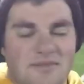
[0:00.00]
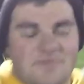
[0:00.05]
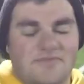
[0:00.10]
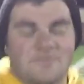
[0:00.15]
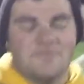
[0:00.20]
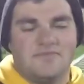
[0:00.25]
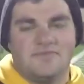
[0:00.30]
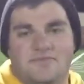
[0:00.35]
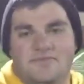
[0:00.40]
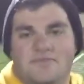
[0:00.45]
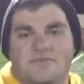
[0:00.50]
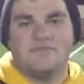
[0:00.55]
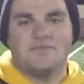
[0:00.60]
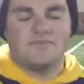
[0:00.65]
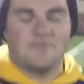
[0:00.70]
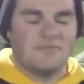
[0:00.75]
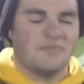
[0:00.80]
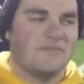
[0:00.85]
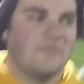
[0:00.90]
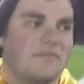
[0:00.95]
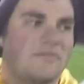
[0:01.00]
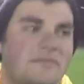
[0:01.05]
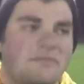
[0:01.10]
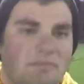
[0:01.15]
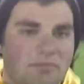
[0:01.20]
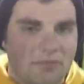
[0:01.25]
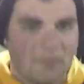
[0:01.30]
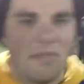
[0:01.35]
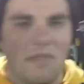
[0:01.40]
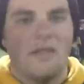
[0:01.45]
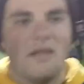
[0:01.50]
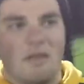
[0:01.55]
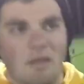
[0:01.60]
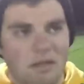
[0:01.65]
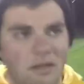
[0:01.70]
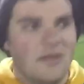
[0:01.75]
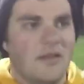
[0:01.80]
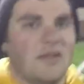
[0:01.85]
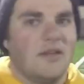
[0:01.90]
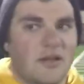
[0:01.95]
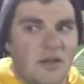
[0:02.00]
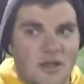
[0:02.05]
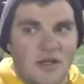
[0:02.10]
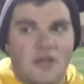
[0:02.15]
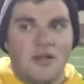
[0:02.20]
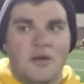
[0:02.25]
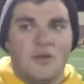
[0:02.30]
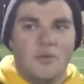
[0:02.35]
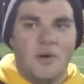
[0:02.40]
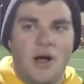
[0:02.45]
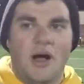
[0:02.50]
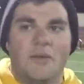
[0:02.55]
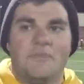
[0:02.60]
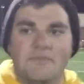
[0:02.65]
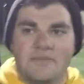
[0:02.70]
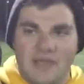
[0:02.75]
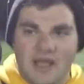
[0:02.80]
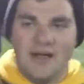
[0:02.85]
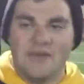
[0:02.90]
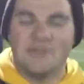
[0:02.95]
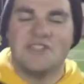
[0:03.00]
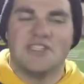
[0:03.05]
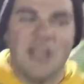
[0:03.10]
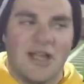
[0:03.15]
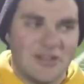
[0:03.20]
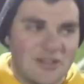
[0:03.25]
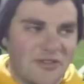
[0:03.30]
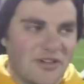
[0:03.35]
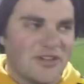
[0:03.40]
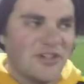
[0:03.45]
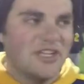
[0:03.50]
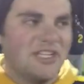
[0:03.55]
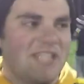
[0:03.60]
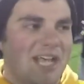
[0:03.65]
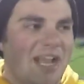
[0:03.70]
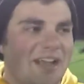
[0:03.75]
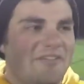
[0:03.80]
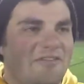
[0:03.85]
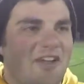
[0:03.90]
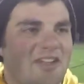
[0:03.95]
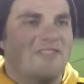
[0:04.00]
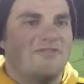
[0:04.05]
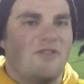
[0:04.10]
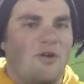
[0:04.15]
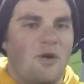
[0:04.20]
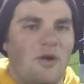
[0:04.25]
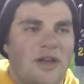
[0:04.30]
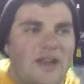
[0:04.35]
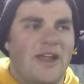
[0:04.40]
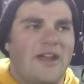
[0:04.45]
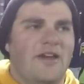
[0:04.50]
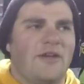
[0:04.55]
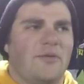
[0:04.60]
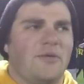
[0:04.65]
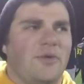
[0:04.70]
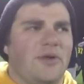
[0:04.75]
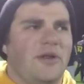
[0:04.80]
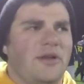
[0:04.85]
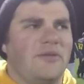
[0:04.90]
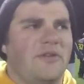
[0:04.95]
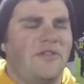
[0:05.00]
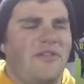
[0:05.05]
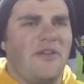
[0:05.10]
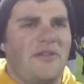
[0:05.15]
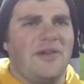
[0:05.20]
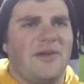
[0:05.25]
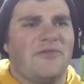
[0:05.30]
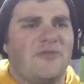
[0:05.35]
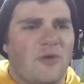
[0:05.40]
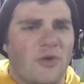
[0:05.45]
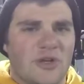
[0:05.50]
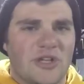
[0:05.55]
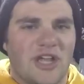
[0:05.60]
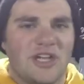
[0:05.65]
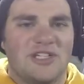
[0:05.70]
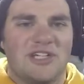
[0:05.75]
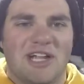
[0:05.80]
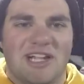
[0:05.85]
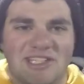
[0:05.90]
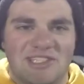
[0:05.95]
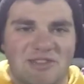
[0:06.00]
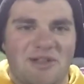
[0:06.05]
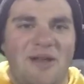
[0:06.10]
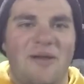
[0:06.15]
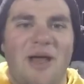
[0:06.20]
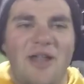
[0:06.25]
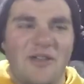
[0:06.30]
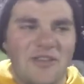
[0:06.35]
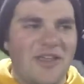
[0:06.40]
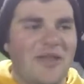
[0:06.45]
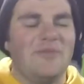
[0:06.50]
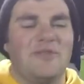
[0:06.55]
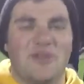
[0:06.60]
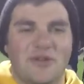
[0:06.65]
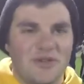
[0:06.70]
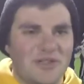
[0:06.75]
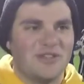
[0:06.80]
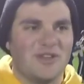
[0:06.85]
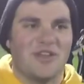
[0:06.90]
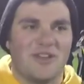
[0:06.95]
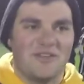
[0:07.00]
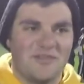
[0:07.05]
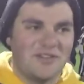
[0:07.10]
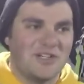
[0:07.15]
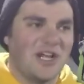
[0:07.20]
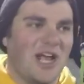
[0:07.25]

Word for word: fifteen, Sam Coop. Sam Cooperman right here on well, the sideline. I was, I was originally signed defensive coordinator. We, we've given up four touchdowns, so I, I don't think I'm doing too good of a